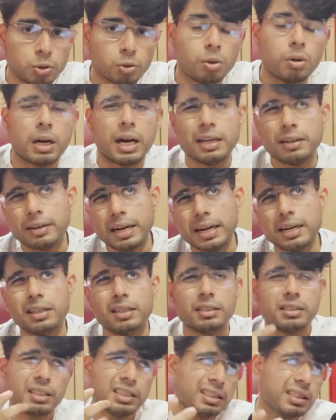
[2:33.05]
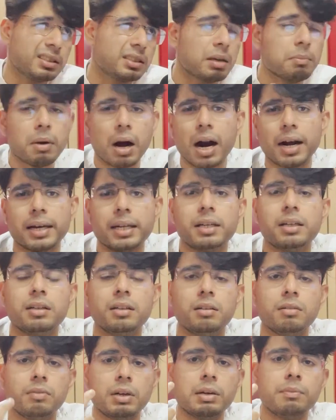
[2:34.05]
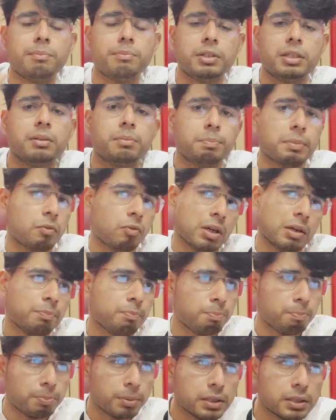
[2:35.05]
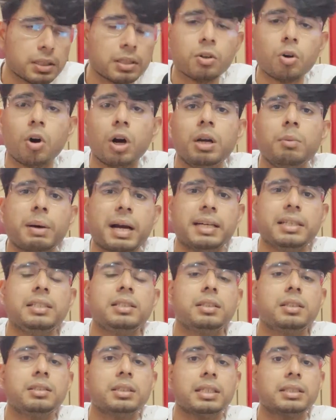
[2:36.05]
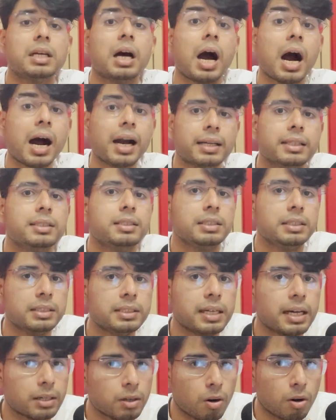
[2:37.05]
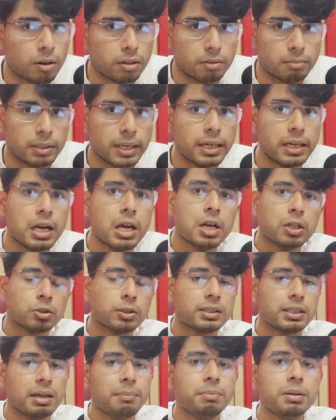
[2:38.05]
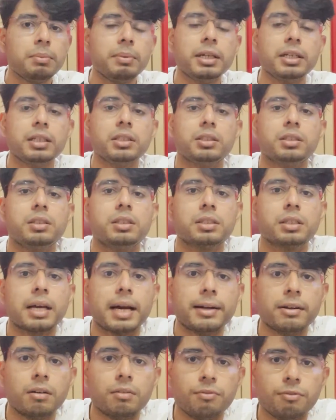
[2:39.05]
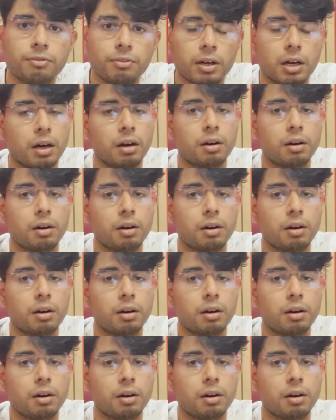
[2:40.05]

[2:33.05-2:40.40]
So I read in some article where one person called binary search as the hardest easy algorithm, right? So its implementation is kind of